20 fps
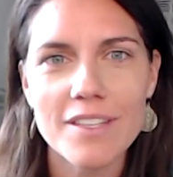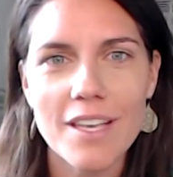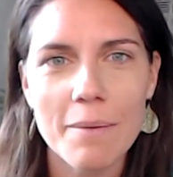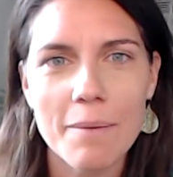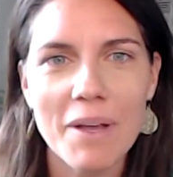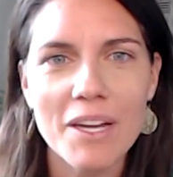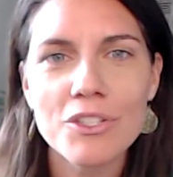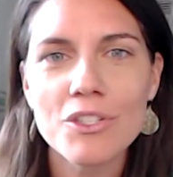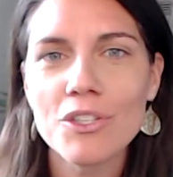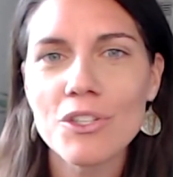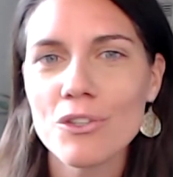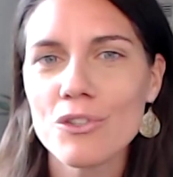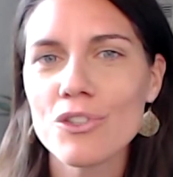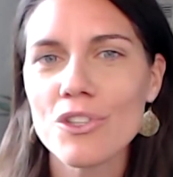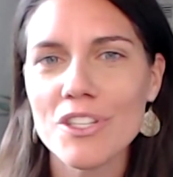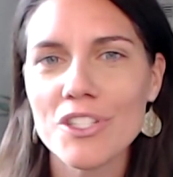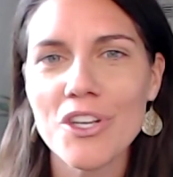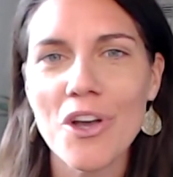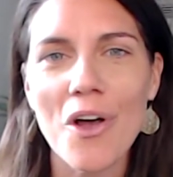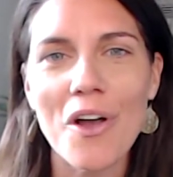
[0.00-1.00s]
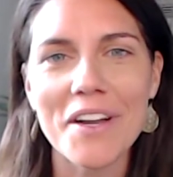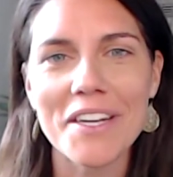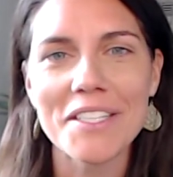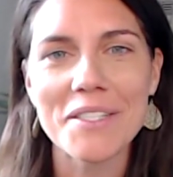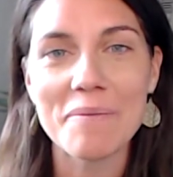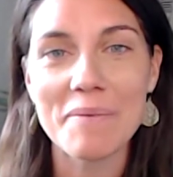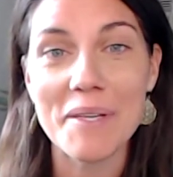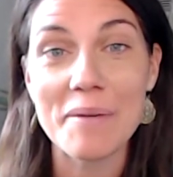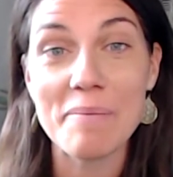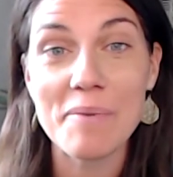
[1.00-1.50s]
I'm actually usually talking to
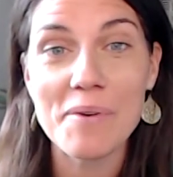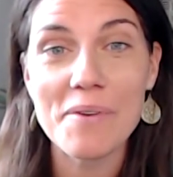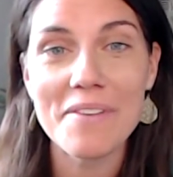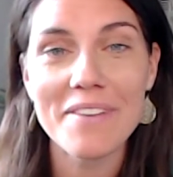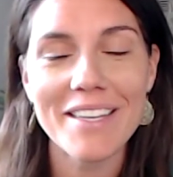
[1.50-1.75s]
people,